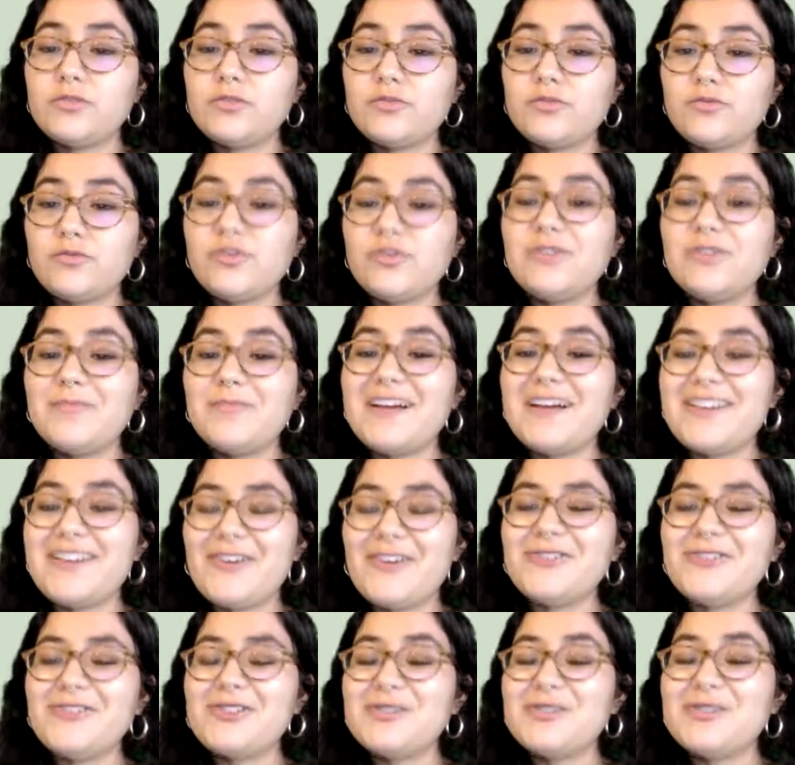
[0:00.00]
we might
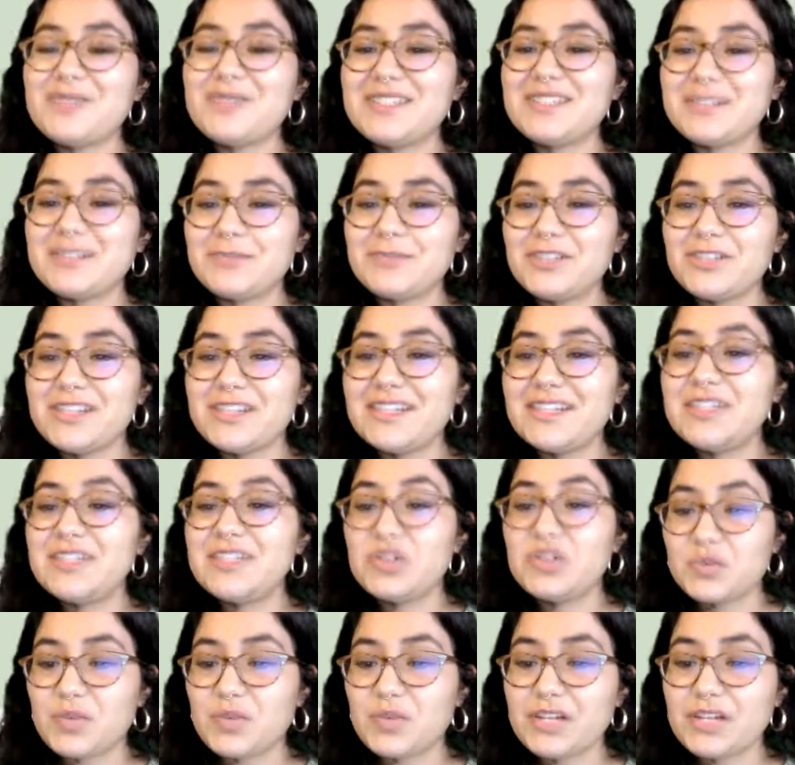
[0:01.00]
also do a similar thing
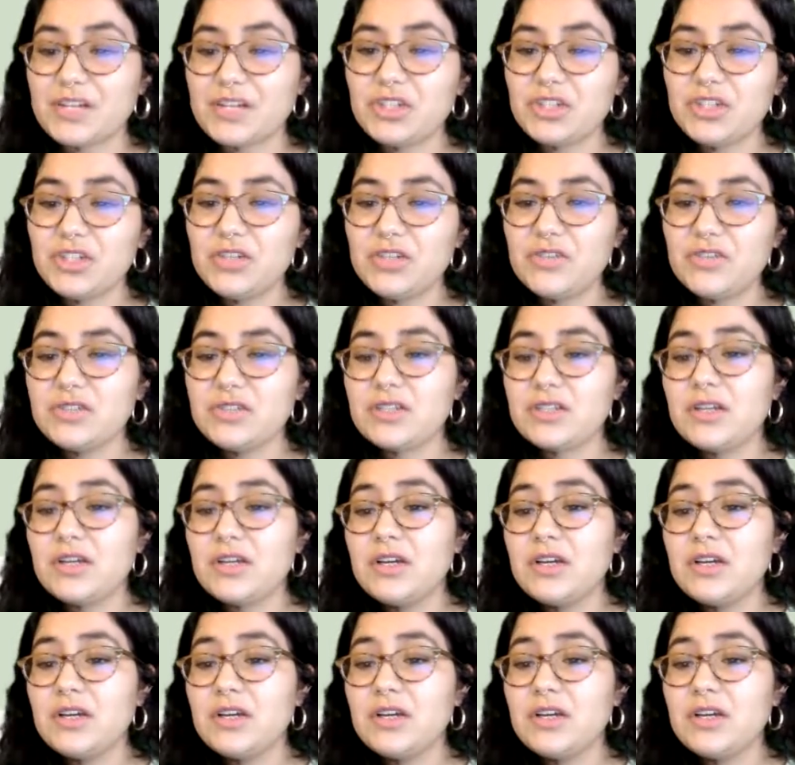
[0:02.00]
to ratios.